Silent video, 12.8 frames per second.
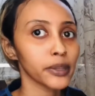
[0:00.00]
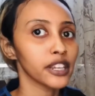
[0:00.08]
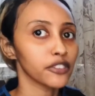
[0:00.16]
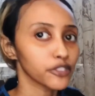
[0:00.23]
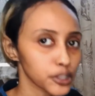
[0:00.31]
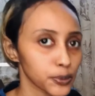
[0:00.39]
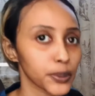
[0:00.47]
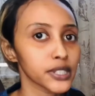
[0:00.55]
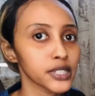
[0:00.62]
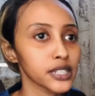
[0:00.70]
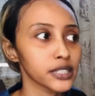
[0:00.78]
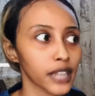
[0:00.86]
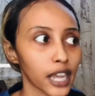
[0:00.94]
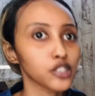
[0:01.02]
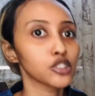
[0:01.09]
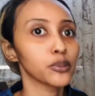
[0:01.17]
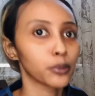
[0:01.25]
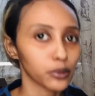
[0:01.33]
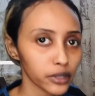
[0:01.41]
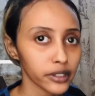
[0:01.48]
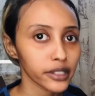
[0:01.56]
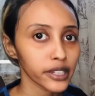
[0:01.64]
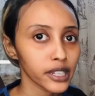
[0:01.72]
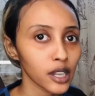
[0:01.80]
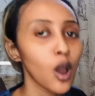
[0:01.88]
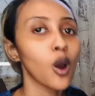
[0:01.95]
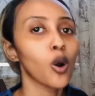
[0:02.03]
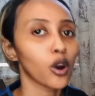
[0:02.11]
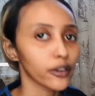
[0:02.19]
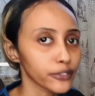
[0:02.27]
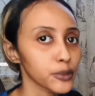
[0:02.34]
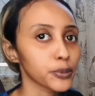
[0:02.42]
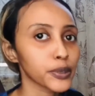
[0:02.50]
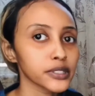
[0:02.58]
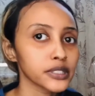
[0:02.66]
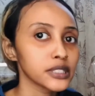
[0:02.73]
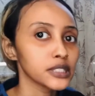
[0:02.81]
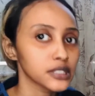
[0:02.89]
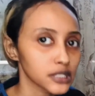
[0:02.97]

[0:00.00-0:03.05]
if this person is actually breathing or if this person is